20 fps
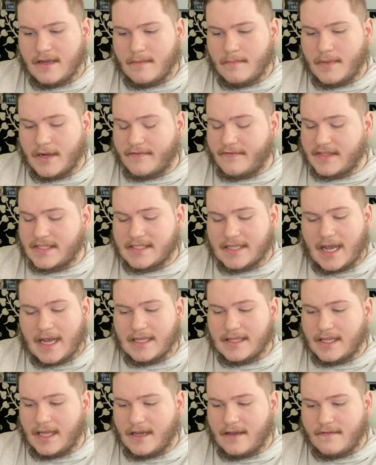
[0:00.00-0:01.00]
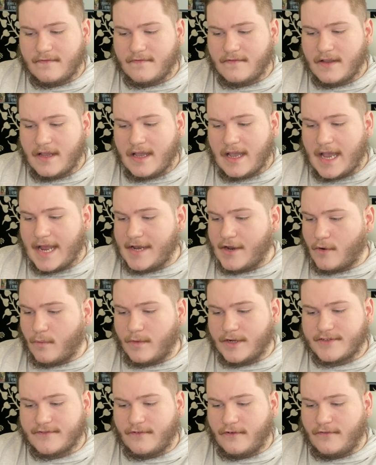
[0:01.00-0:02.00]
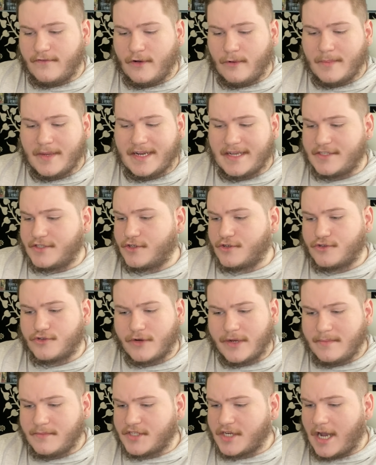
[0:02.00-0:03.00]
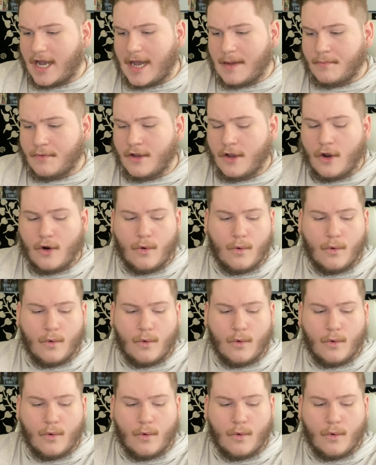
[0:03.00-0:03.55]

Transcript: But if it's not love, and your wish fulfillment is your dream job,